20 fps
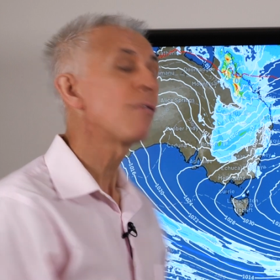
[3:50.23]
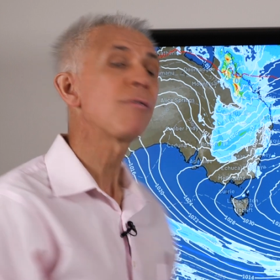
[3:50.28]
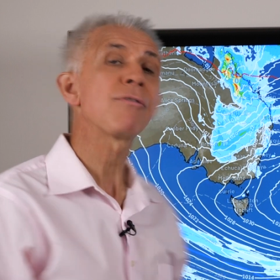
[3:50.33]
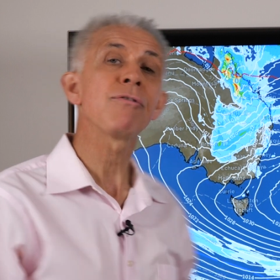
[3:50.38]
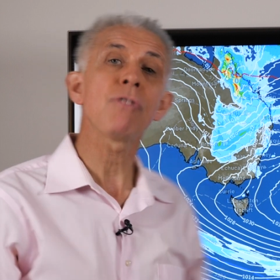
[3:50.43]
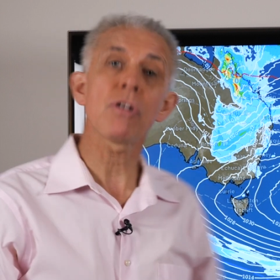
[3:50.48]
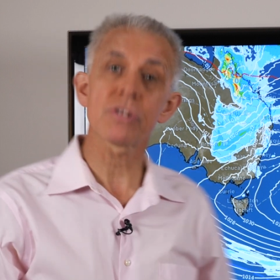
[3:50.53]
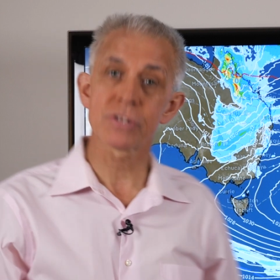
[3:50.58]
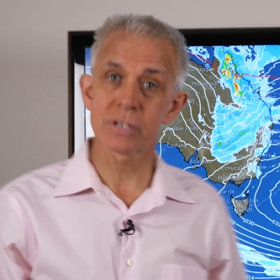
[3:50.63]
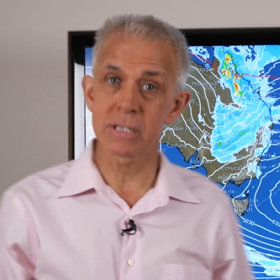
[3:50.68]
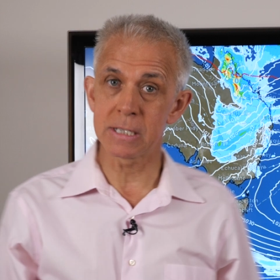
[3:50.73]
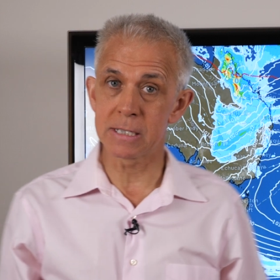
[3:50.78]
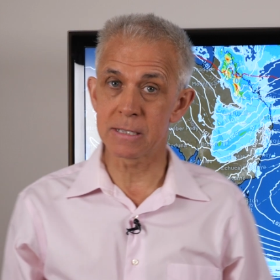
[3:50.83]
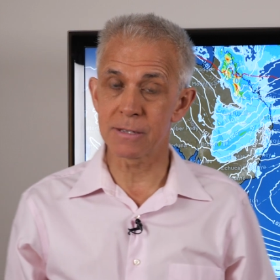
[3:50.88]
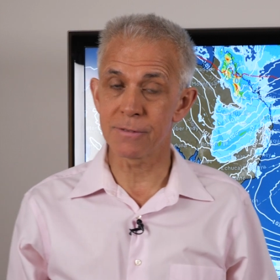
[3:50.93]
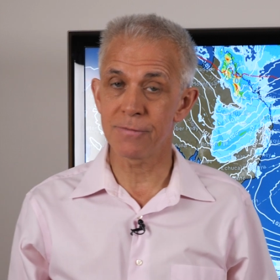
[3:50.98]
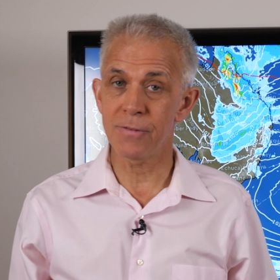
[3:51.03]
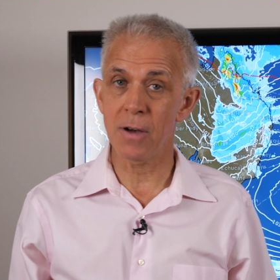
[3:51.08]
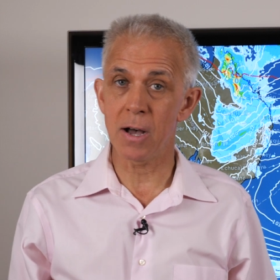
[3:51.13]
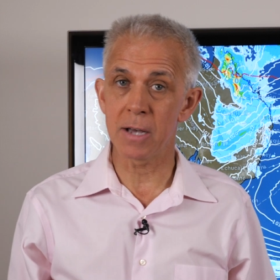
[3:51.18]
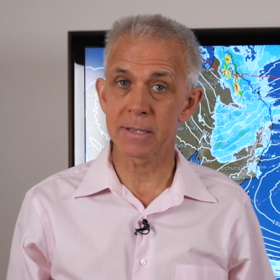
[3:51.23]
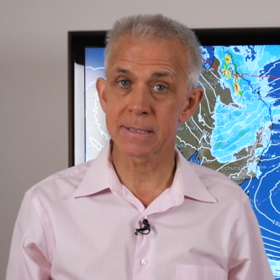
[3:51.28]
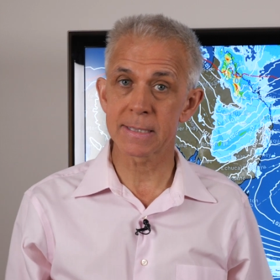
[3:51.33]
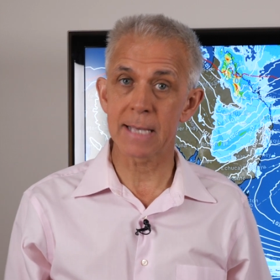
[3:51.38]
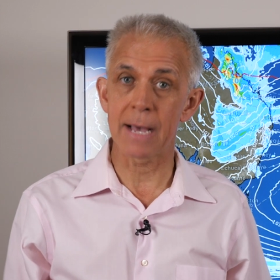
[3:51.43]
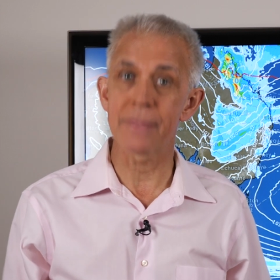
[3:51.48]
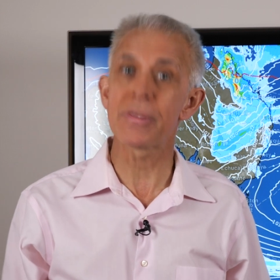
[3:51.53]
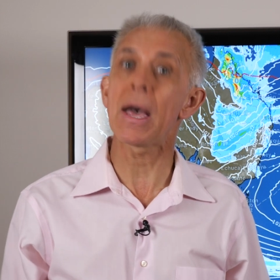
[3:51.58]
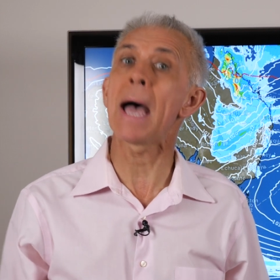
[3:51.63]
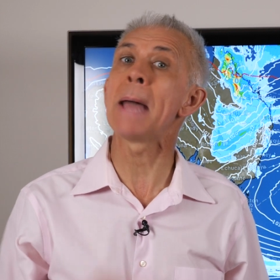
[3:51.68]
frosty to the far
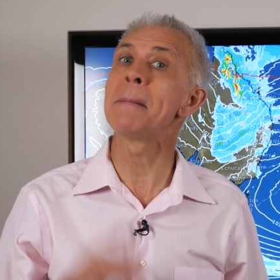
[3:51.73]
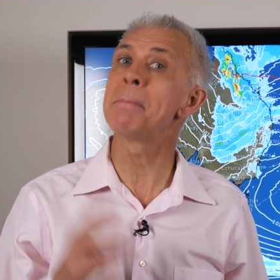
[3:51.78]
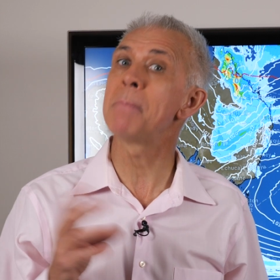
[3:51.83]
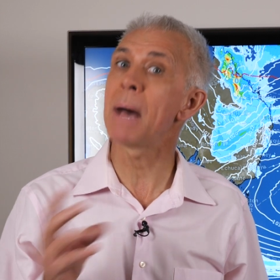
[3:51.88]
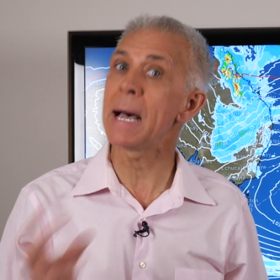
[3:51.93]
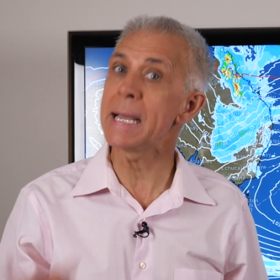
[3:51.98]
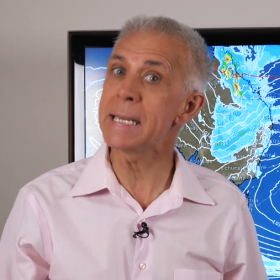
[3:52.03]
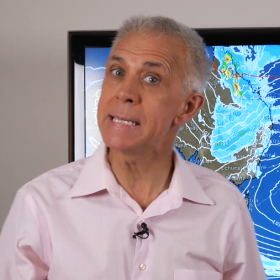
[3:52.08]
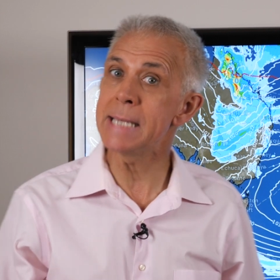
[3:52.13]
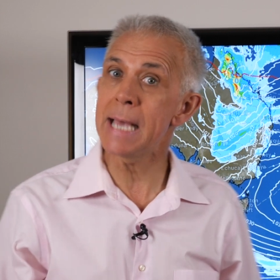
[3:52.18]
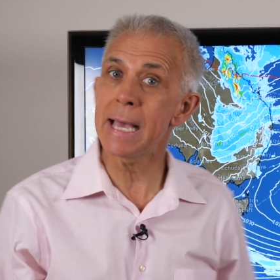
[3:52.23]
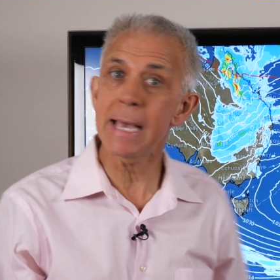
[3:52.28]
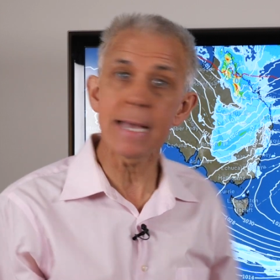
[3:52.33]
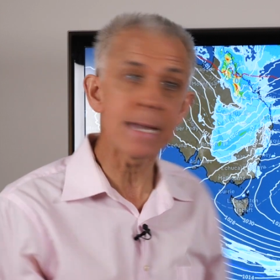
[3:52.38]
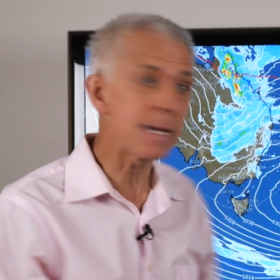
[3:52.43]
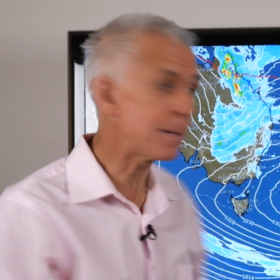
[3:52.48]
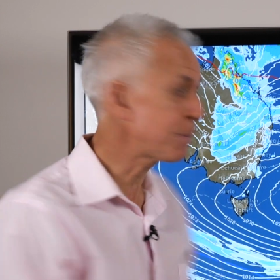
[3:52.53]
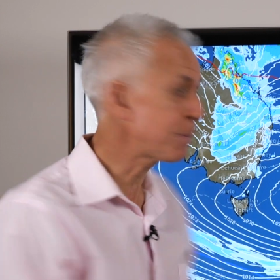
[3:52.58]
south, and by day,